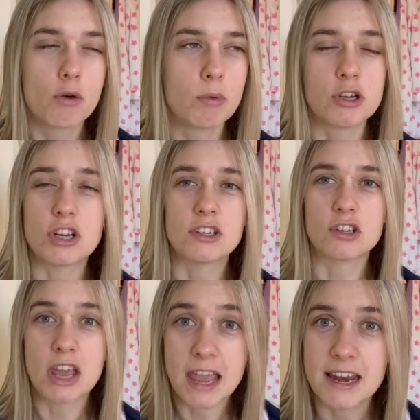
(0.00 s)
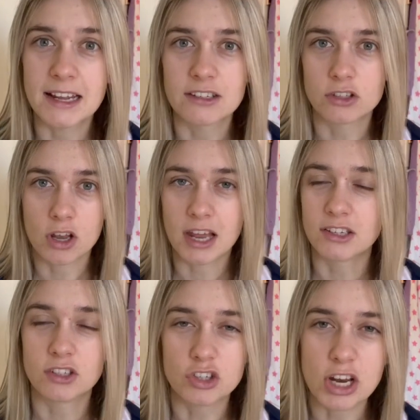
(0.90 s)
which is a hint
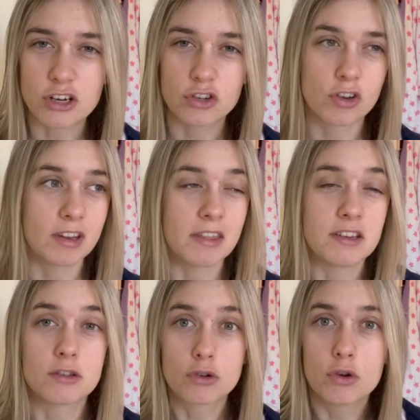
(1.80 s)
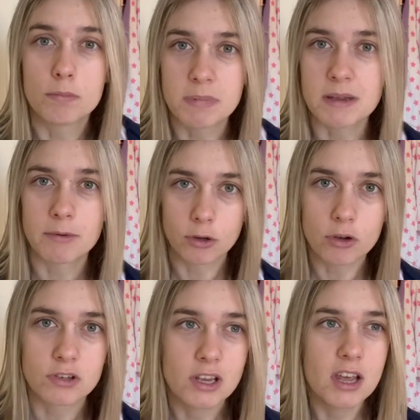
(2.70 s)
and suggestion that this could be
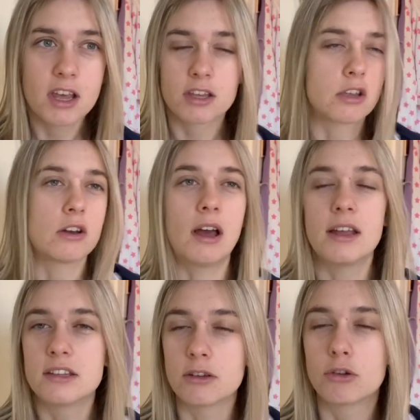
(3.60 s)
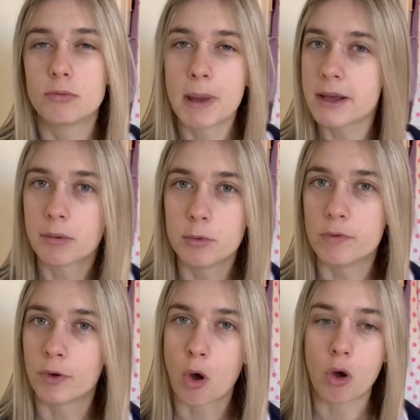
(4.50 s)
because United could make a
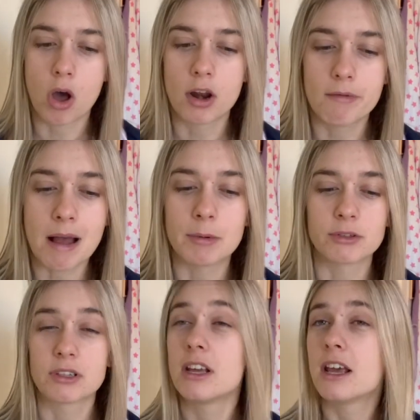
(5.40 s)
move for Gonçalo Ramos.